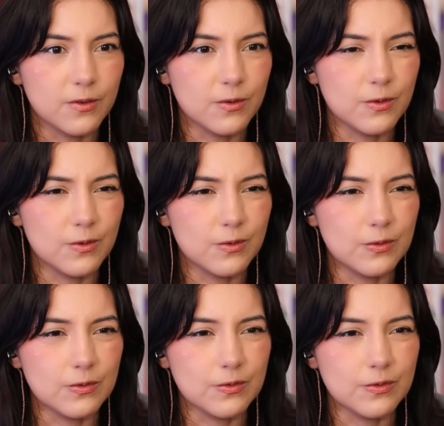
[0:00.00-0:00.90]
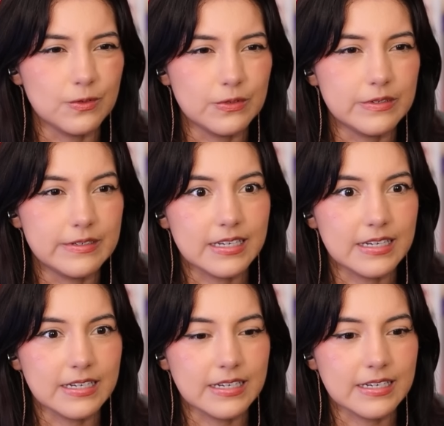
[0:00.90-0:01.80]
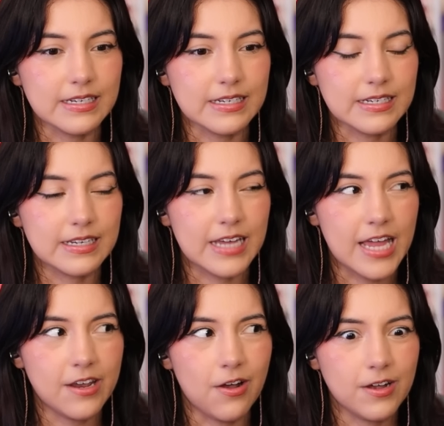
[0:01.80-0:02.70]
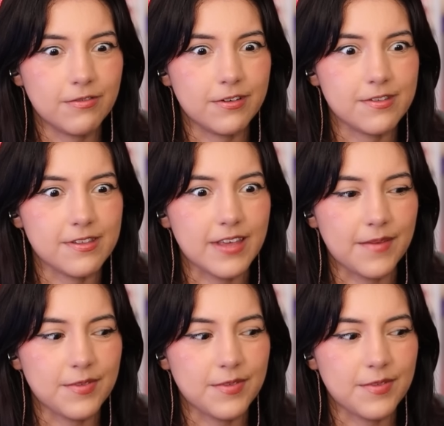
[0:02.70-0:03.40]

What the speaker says: Oh, kind of awkward since I'm